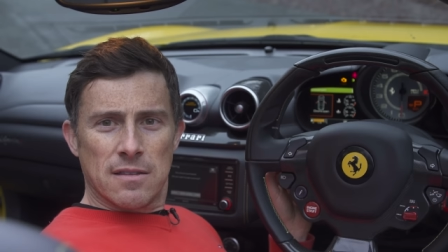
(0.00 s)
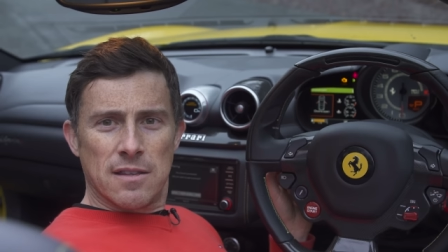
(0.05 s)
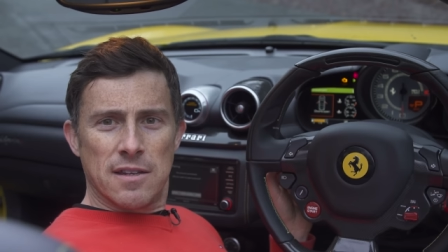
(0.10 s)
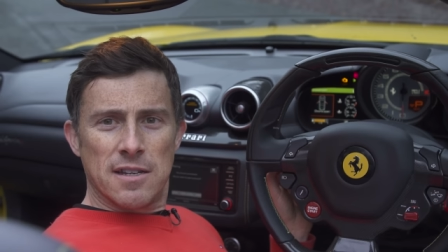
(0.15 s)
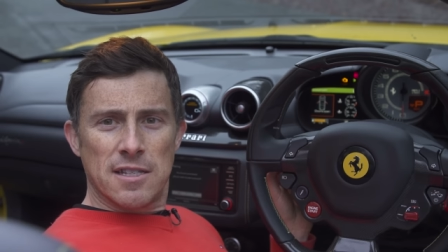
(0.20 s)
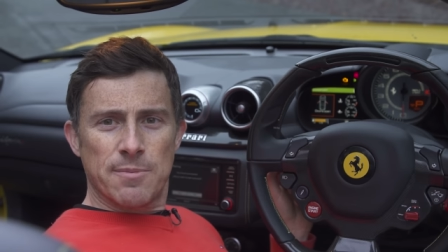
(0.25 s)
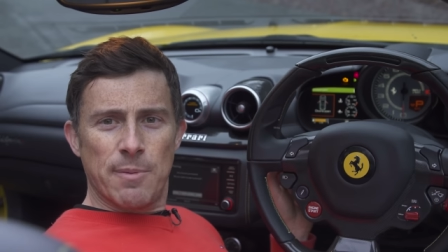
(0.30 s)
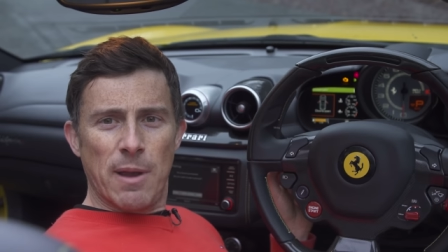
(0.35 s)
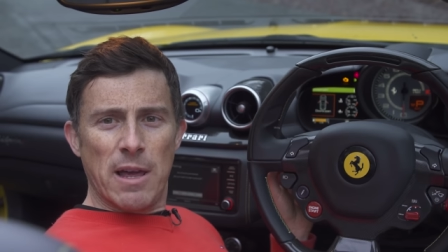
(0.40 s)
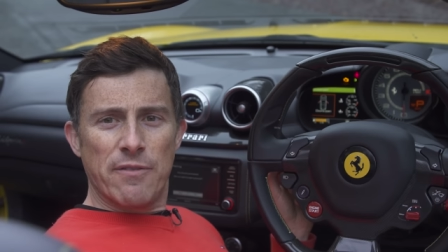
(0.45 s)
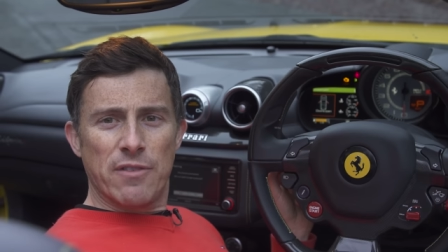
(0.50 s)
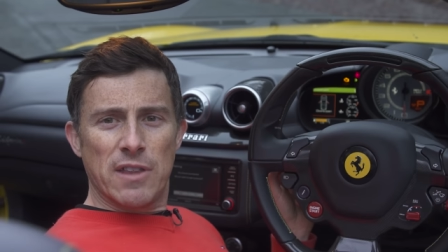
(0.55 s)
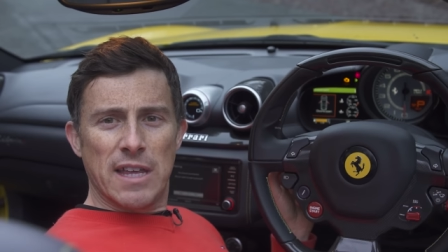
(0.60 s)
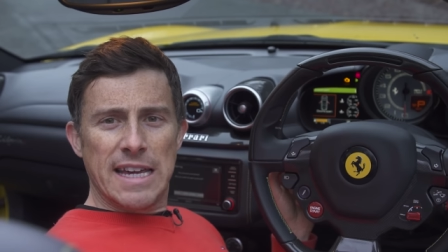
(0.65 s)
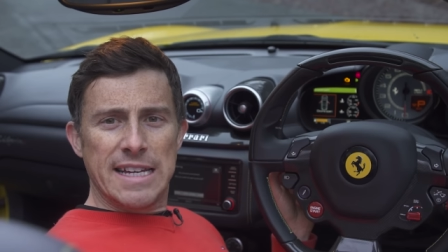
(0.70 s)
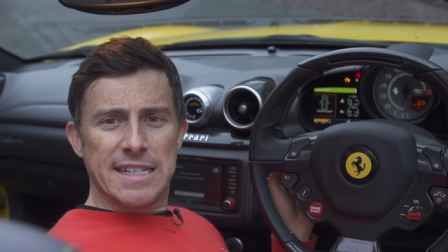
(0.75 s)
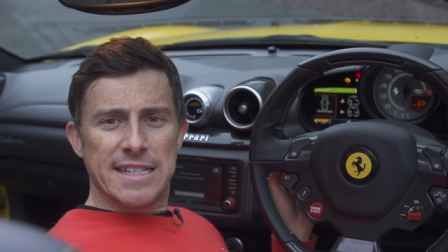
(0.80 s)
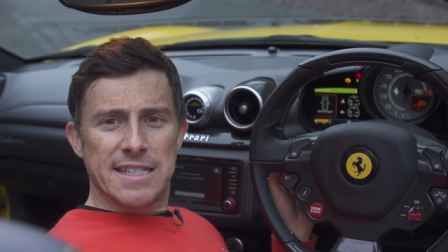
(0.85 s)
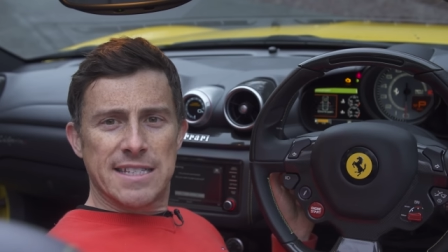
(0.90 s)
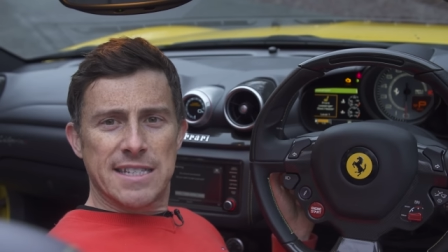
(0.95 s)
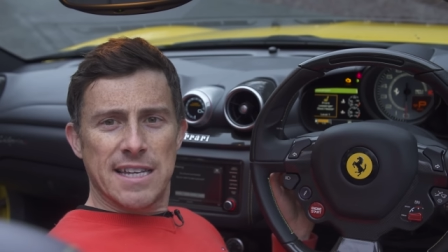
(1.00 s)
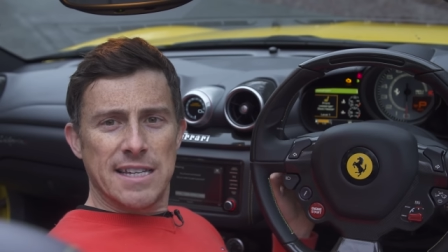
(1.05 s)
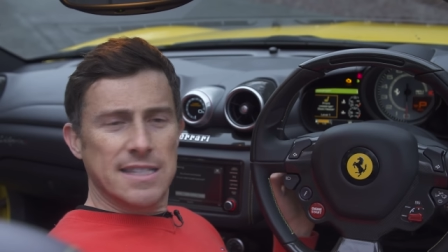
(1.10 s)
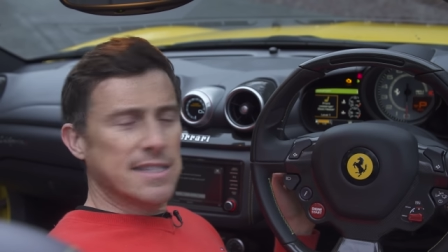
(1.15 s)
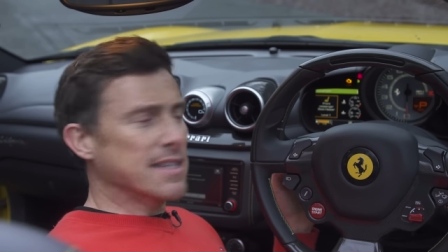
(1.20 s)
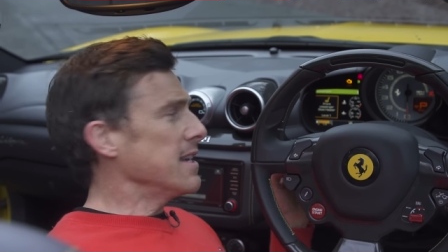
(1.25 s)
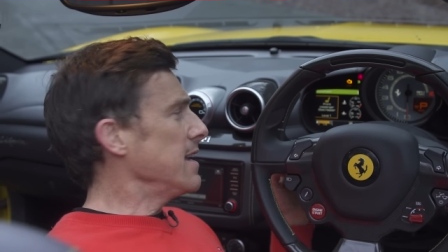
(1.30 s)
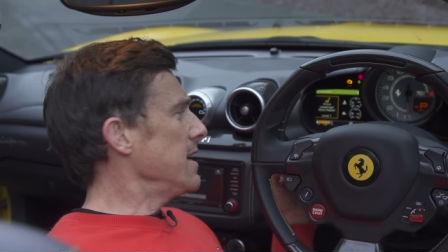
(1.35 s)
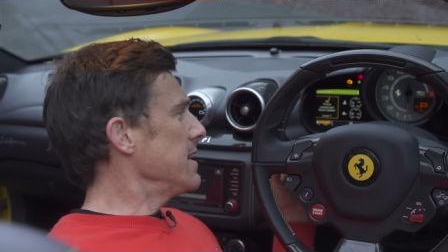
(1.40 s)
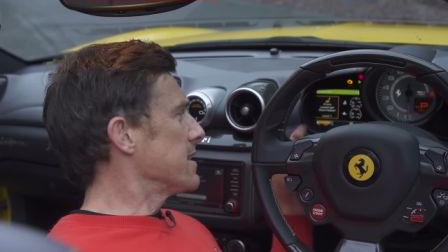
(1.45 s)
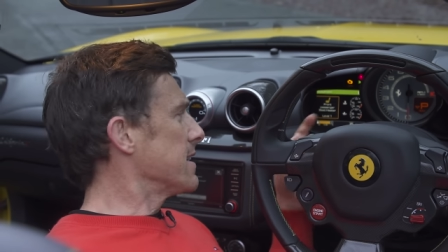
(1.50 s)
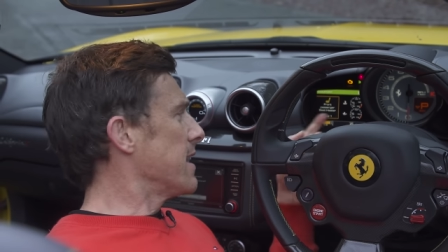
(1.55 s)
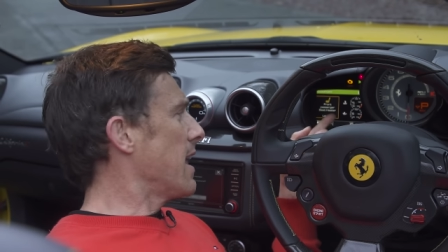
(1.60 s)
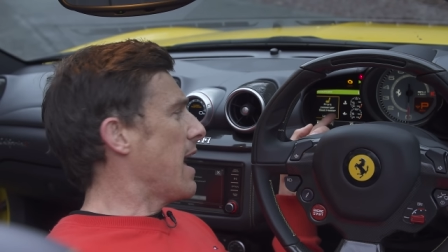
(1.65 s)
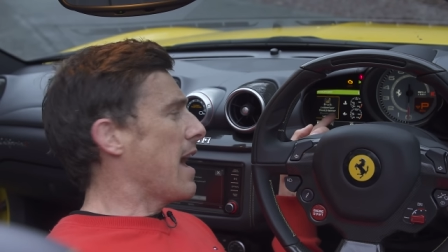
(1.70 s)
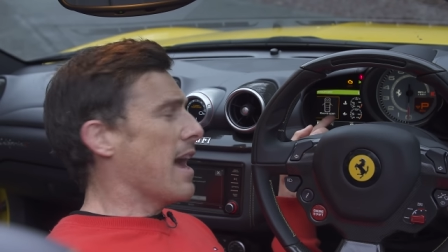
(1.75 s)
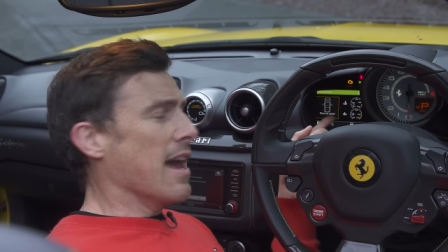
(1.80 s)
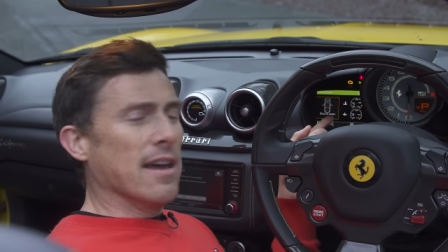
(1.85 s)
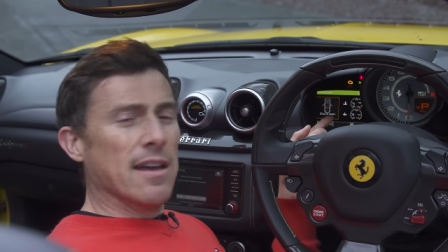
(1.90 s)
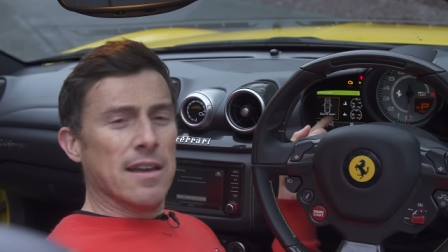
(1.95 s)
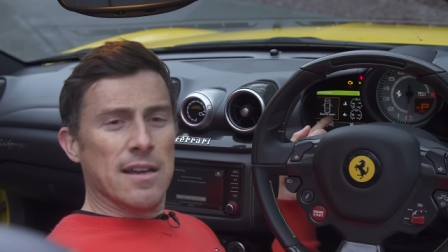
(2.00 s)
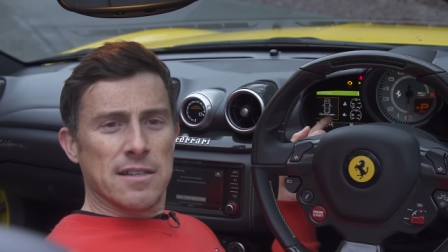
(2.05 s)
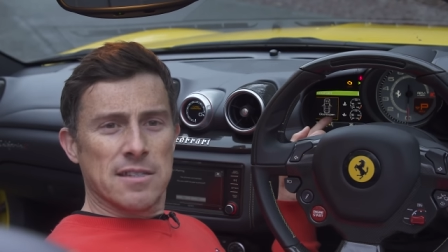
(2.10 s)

The display for the heated seats is there,